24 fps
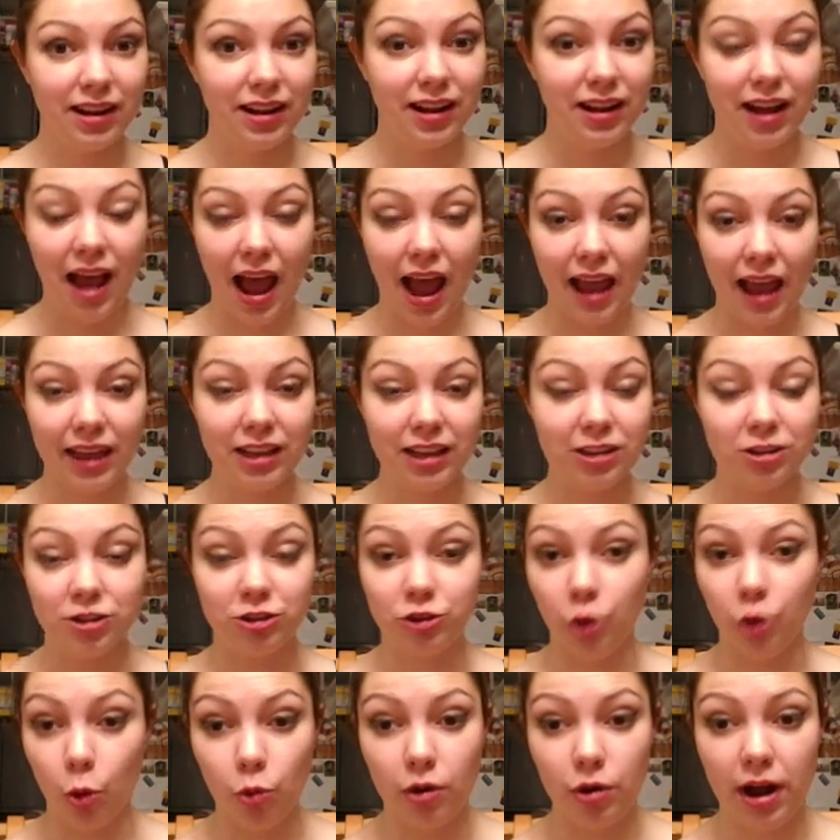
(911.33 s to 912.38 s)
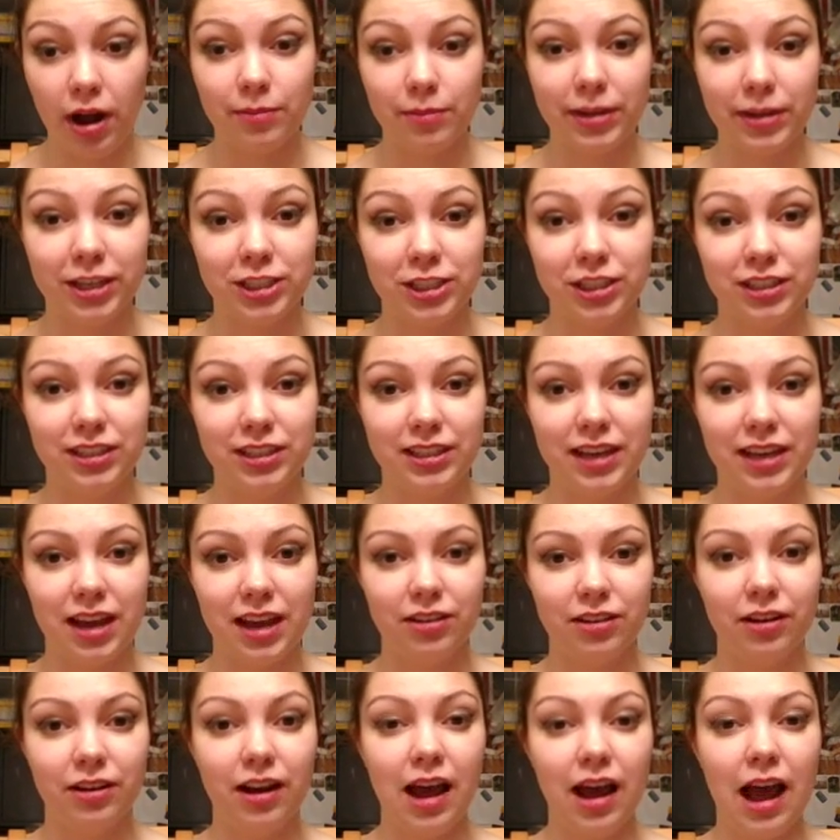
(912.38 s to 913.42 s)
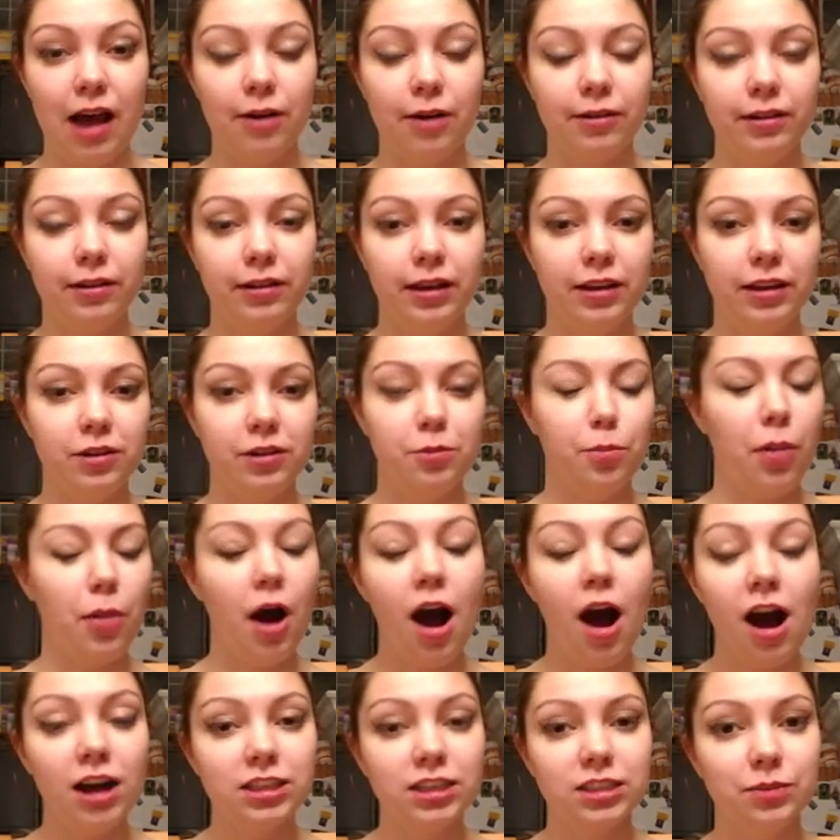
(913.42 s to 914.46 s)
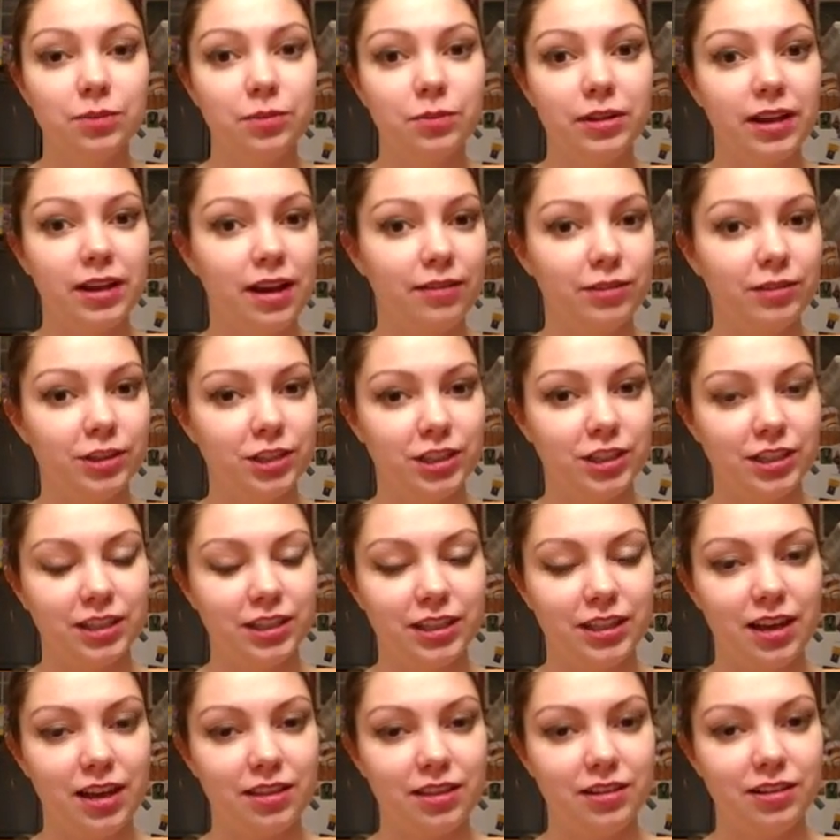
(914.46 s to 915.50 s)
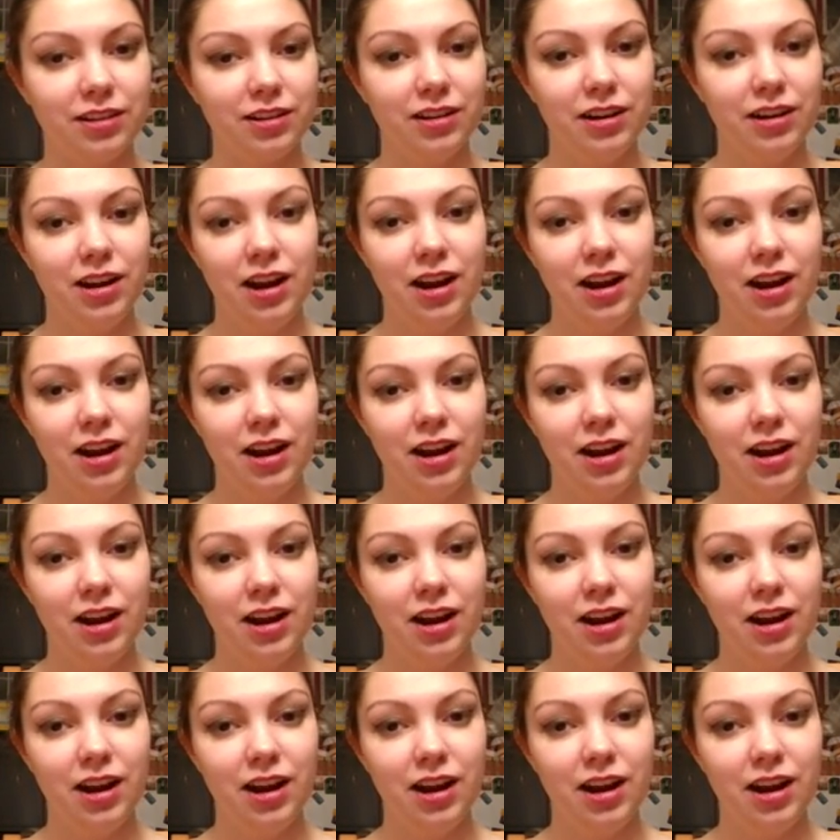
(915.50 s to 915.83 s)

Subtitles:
I don't have my shit together. How can you possibly have your shit together?